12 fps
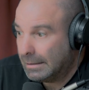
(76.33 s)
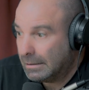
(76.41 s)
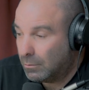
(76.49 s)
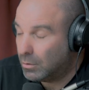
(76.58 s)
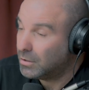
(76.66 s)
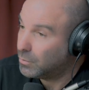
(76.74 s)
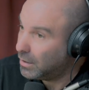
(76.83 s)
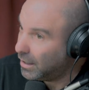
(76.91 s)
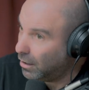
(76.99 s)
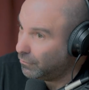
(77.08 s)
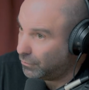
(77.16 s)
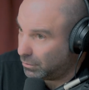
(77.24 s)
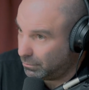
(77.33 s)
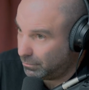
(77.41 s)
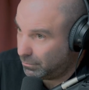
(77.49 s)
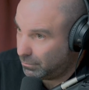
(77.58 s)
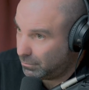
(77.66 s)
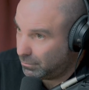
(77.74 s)
Well, it's really helpful
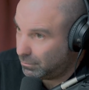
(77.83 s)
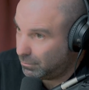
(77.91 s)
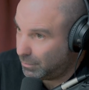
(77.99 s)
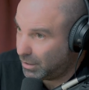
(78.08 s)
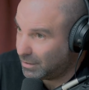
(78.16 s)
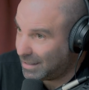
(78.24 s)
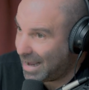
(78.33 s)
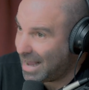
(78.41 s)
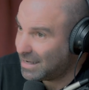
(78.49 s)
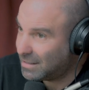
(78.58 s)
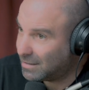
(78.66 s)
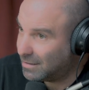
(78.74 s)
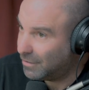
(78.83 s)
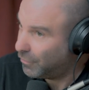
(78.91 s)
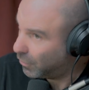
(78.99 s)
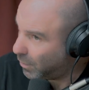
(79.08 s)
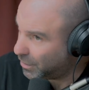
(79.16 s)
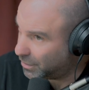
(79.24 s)
because they ask different
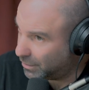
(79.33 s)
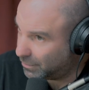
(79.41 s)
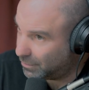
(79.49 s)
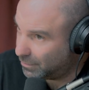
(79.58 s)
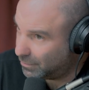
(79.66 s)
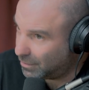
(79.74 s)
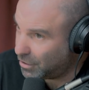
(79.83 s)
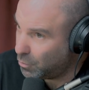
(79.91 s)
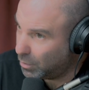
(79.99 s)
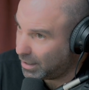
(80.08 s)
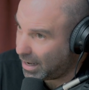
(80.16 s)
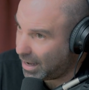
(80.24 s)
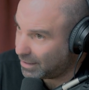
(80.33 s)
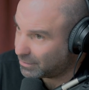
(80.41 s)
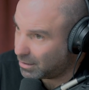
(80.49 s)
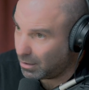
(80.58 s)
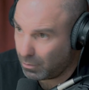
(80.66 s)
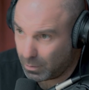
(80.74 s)
questions that you wouldn't ask
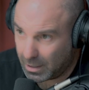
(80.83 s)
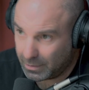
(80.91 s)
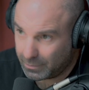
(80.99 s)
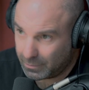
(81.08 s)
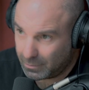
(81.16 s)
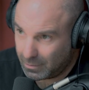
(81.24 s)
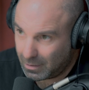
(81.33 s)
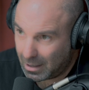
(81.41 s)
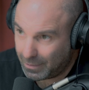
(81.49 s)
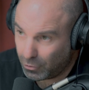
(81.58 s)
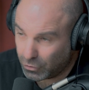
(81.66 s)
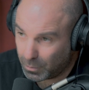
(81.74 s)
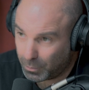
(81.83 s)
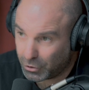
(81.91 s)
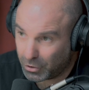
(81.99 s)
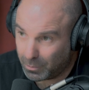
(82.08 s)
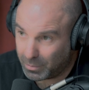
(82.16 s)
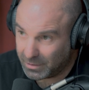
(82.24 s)
otherwise. And they also put you
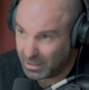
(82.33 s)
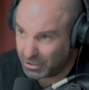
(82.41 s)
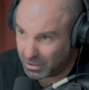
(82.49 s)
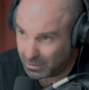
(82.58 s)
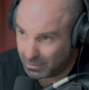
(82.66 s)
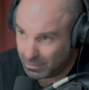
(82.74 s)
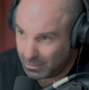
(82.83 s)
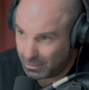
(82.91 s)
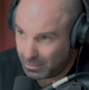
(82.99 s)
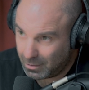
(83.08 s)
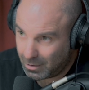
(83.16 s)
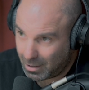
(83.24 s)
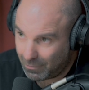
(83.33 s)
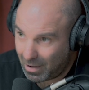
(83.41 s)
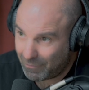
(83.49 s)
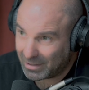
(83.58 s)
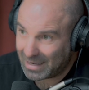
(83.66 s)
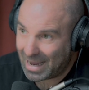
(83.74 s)
in a position of
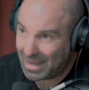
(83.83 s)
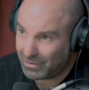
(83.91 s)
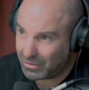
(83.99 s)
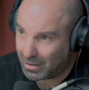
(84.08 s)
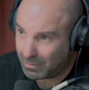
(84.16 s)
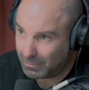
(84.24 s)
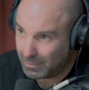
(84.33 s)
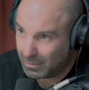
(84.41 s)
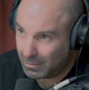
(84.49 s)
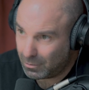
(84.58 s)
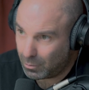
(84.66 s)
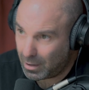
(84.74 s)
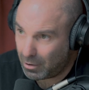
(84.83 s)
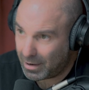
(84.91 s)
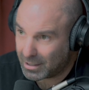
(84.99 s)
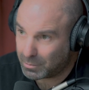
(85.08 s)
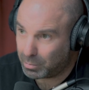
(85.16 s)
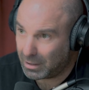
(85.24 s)
having to answer them without
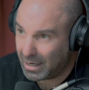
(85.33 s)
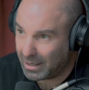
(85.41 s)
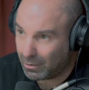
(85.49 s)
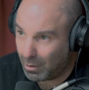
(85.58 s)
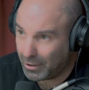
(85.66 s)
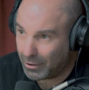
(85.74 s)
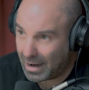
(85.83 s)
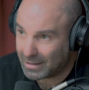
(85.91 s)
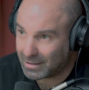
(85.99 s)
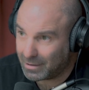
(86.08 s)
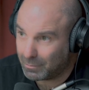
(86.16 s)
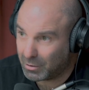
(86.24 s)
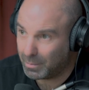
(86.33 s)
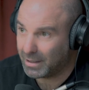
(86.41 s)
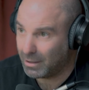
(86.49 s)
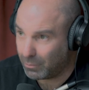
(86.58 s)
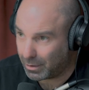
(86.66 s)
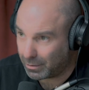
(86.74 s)
explaining why you're asking them to
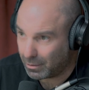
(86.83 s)
begin with.